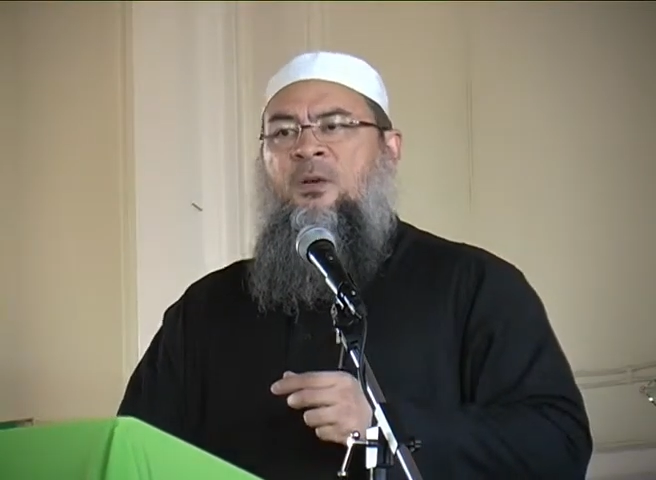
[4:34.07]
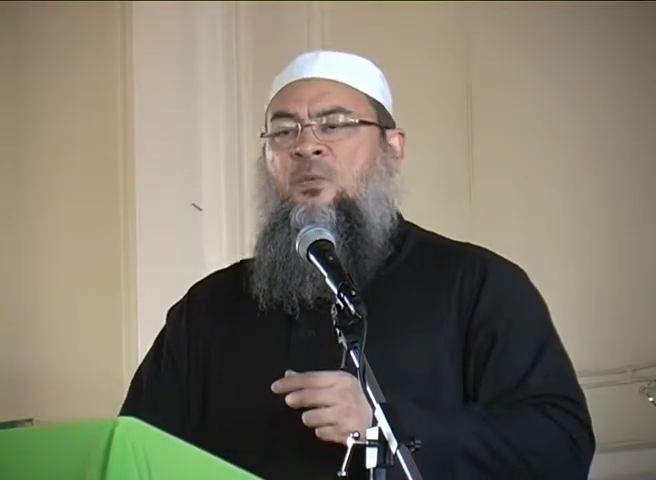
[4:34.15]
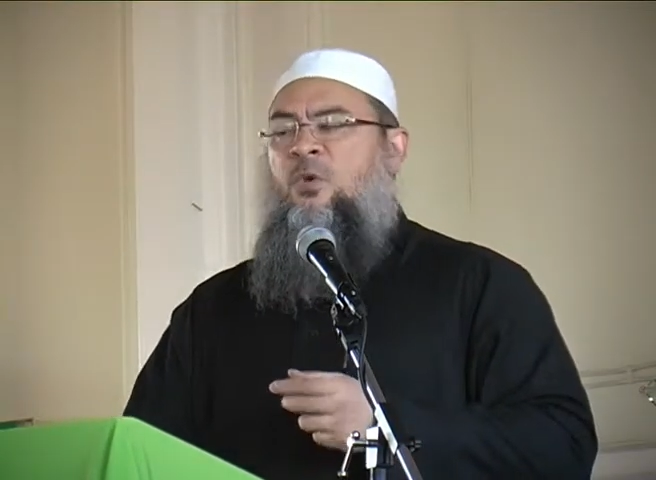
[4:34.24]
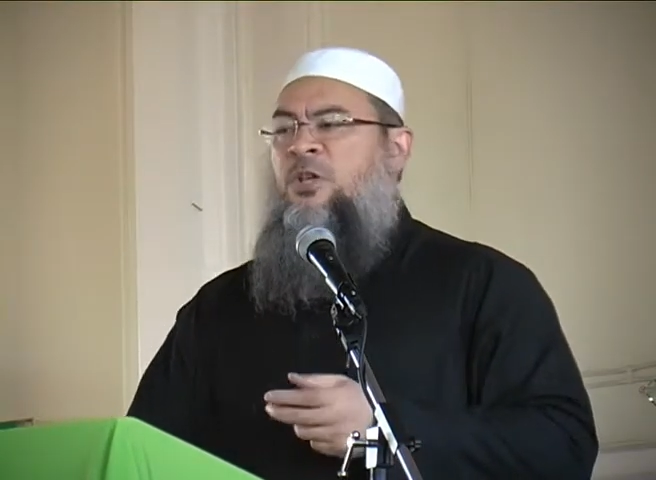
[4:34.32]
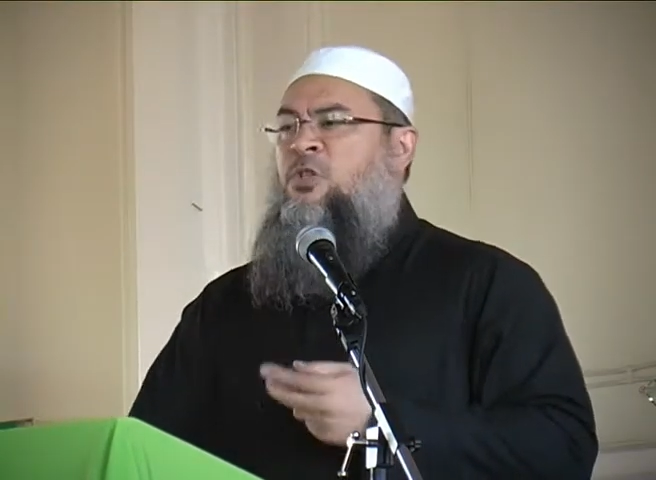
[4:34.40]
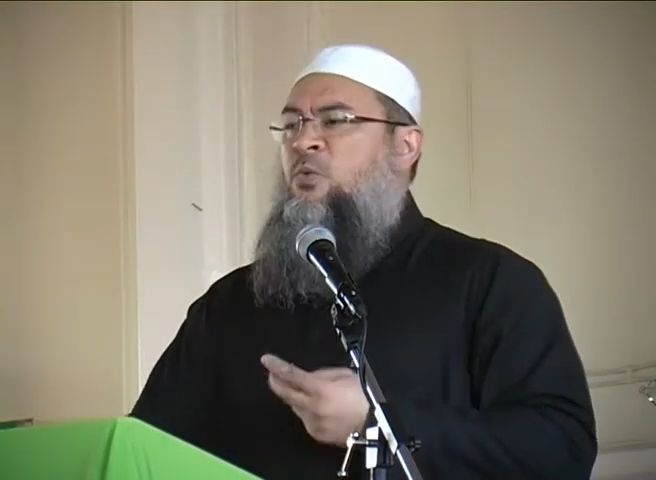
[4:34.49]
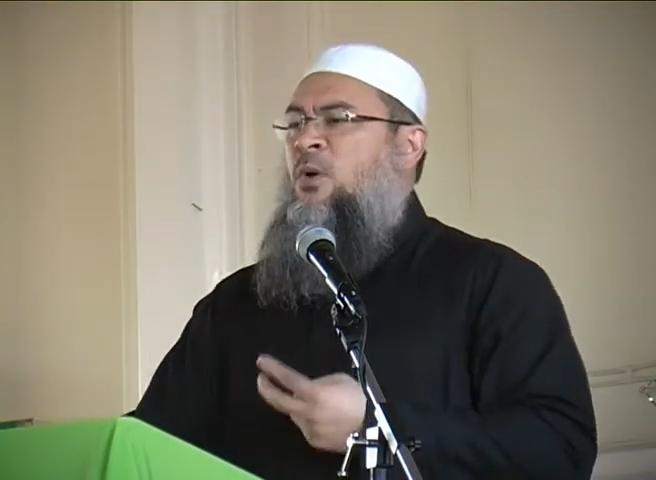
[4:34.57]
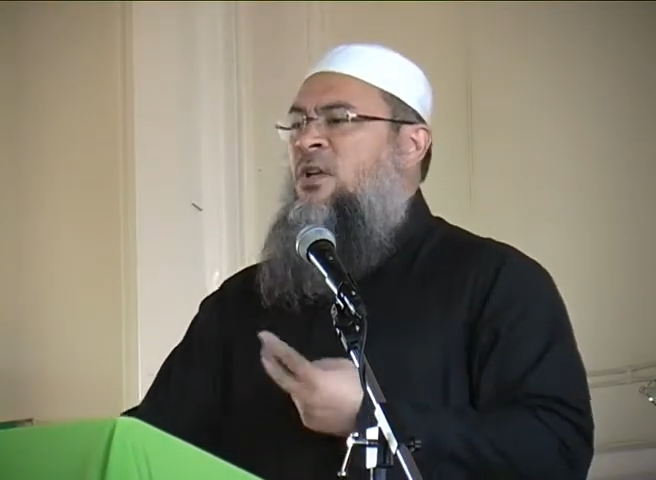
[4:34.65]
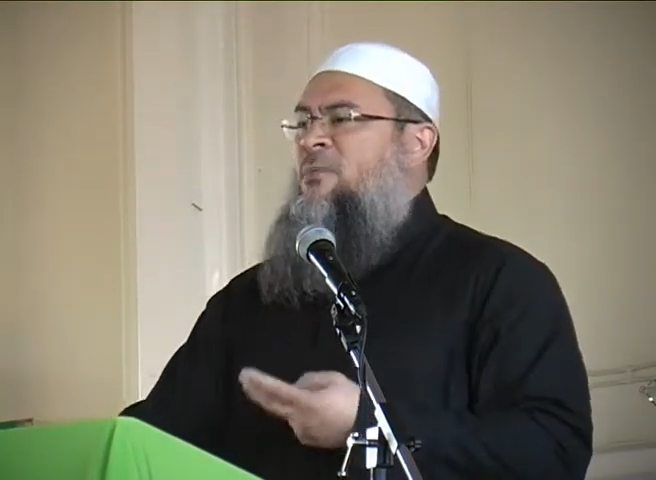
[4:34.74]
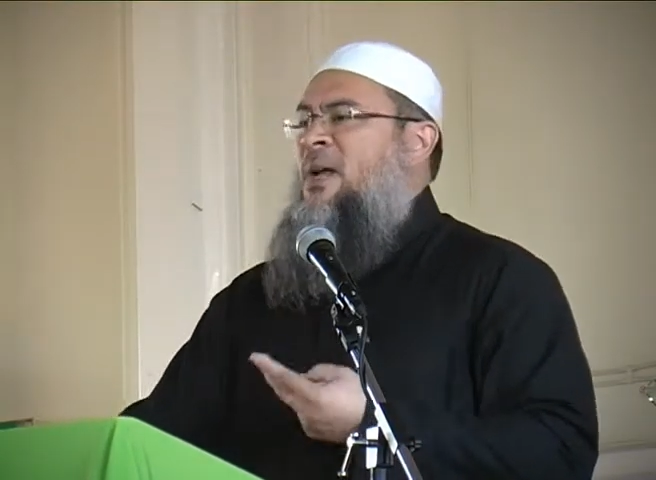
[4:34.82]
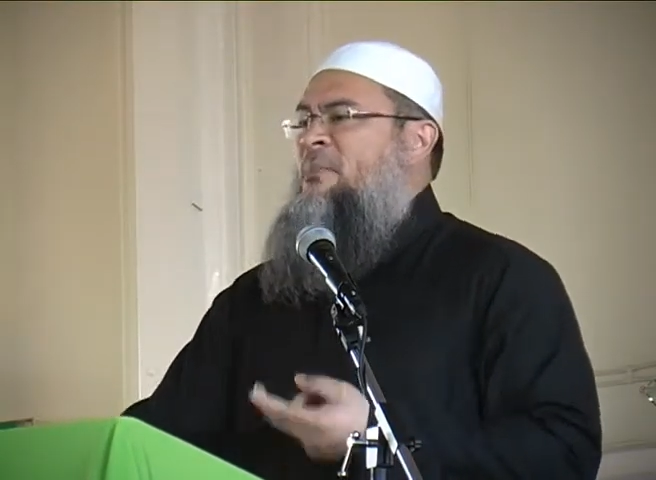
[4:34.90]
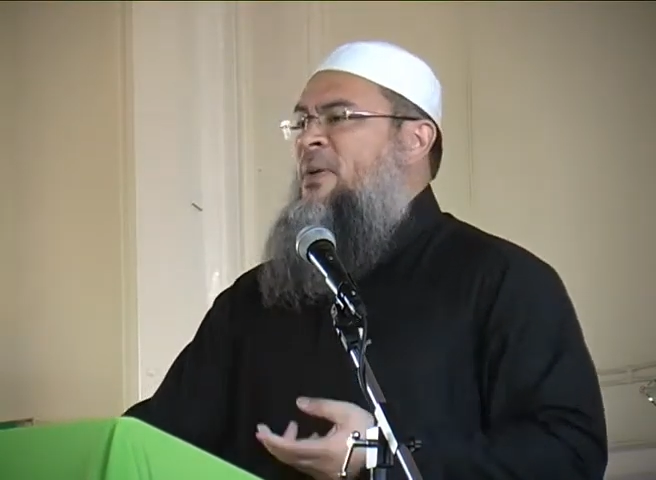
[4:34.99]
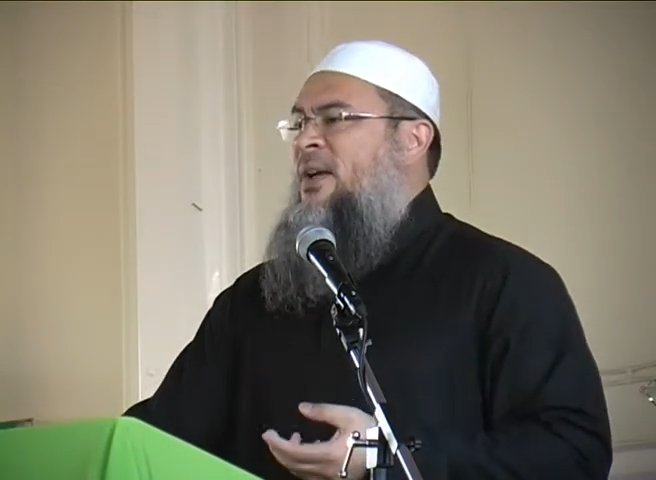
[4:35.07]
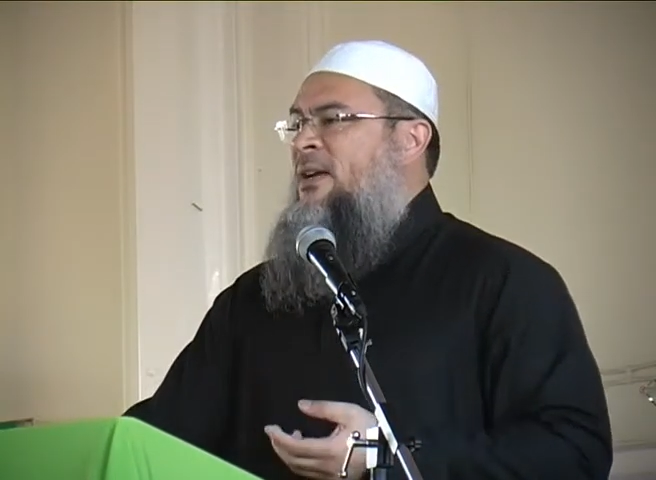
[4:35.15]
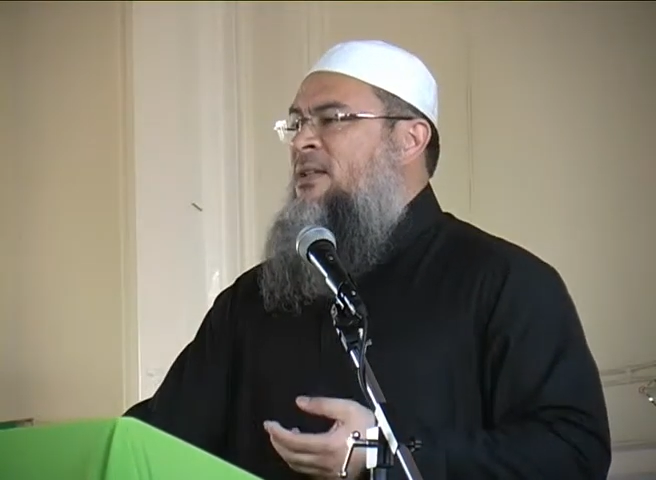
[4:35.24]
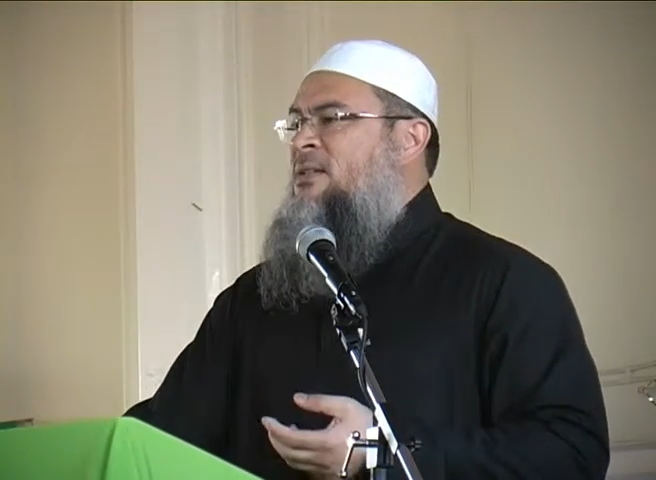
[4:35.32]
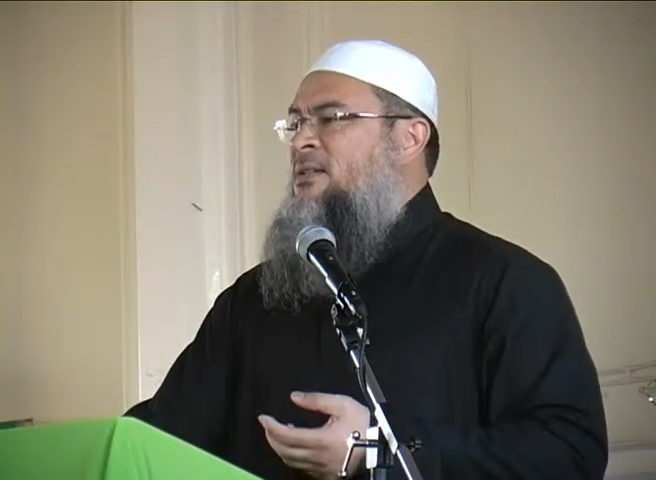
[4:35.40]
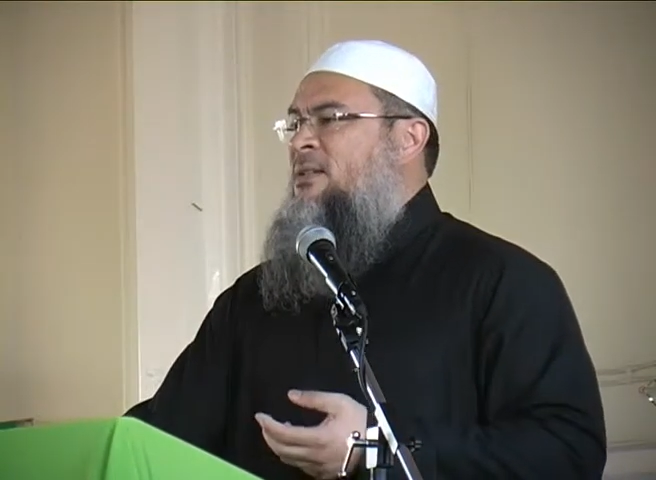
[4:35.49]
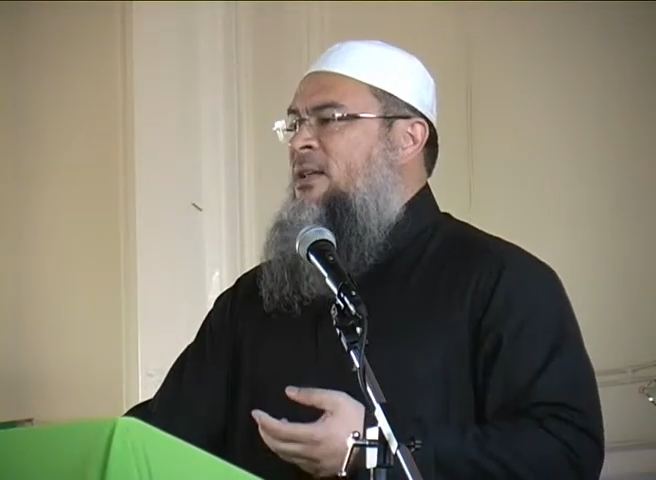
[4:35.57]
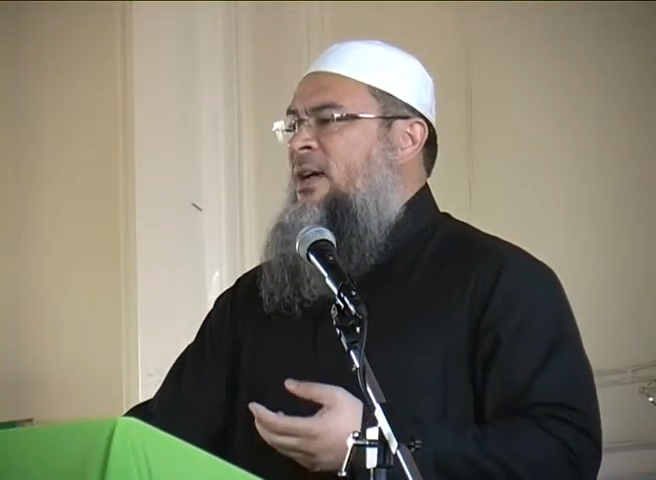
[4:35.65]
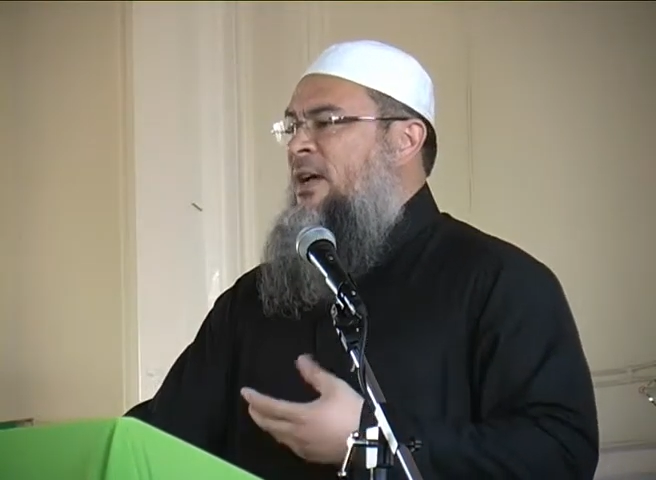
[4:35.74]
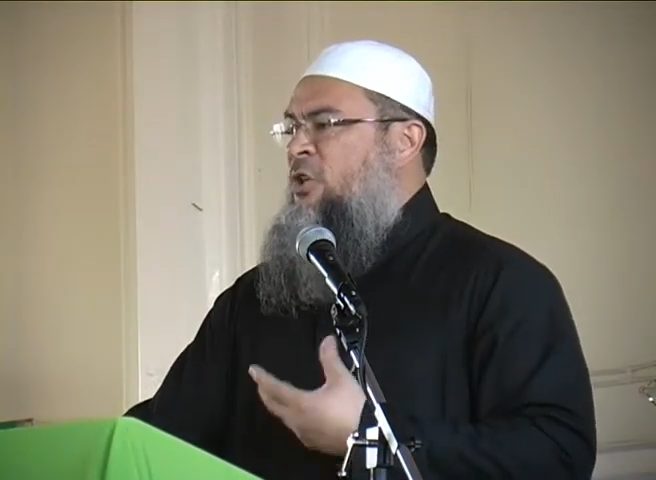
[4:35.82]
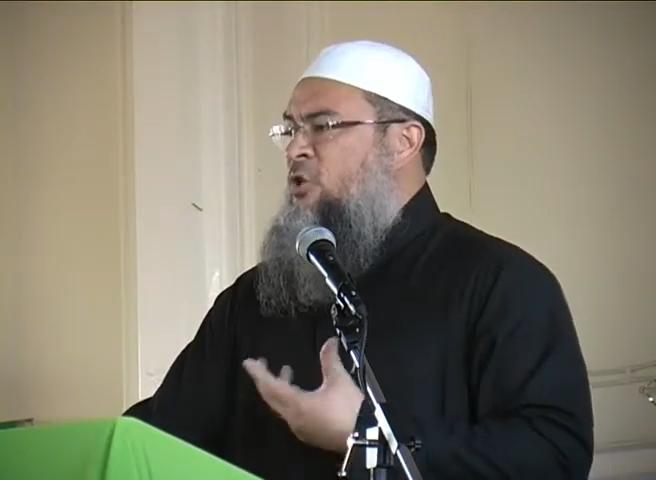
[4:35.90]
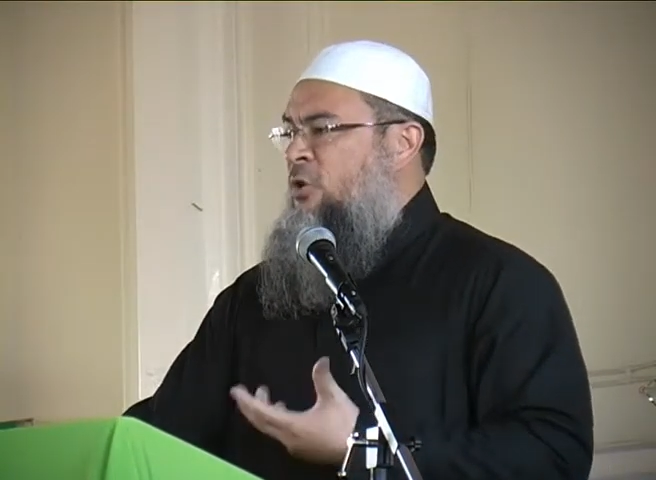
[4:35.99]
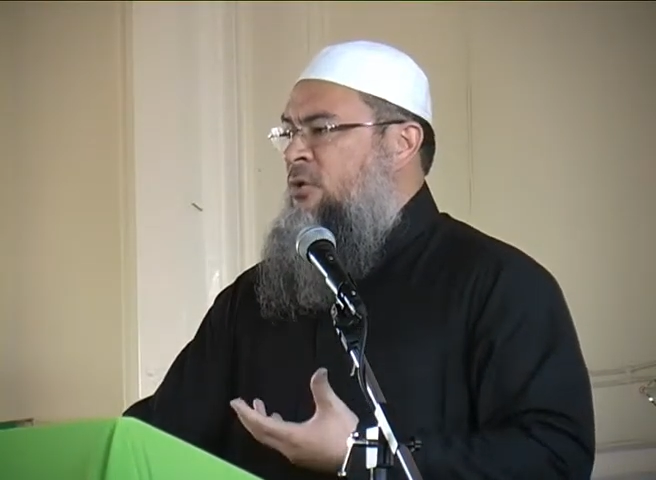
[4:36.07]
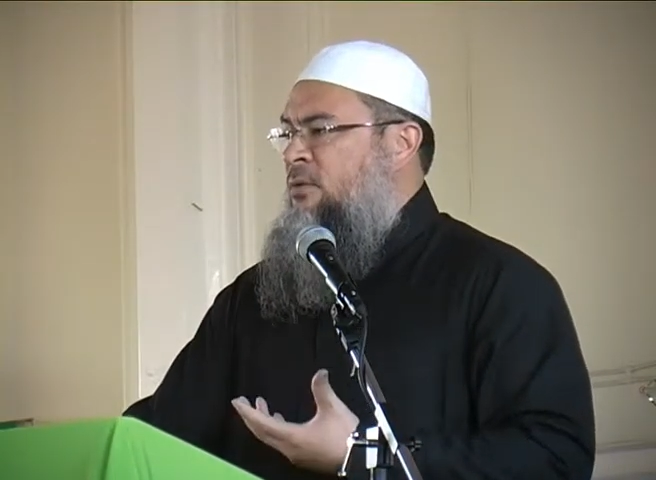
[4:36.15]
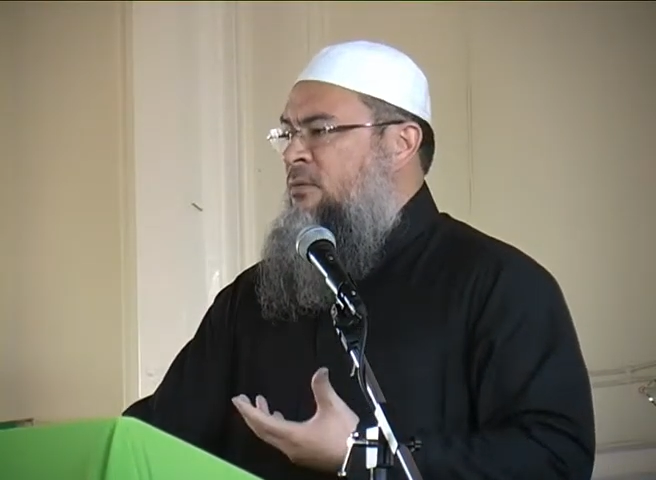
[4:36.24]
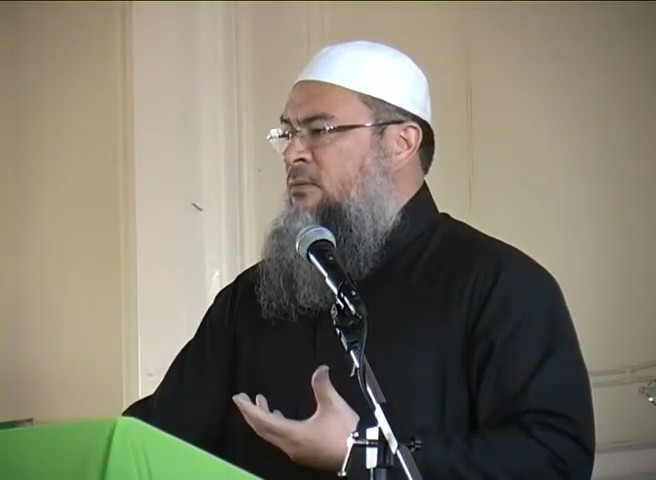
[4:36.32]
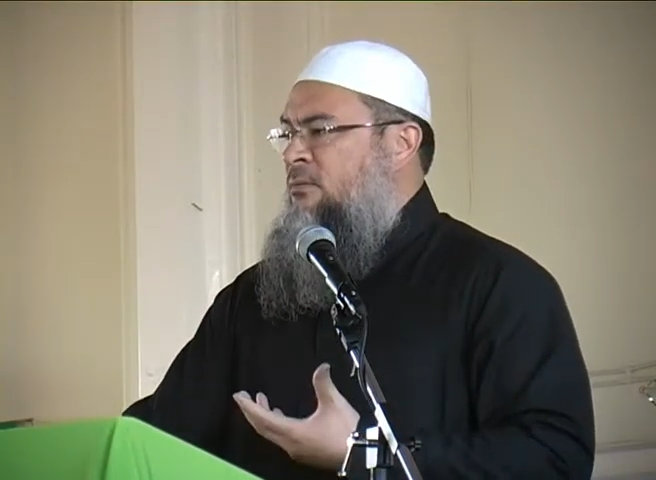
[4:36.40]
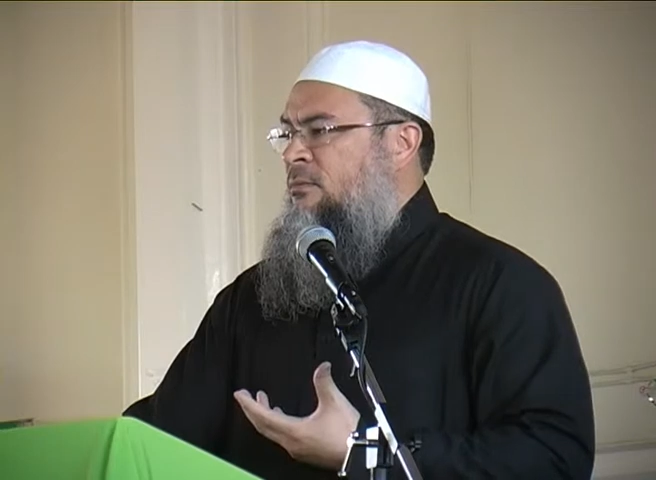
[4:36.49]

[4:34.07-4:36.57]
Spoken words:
which one of my parents I should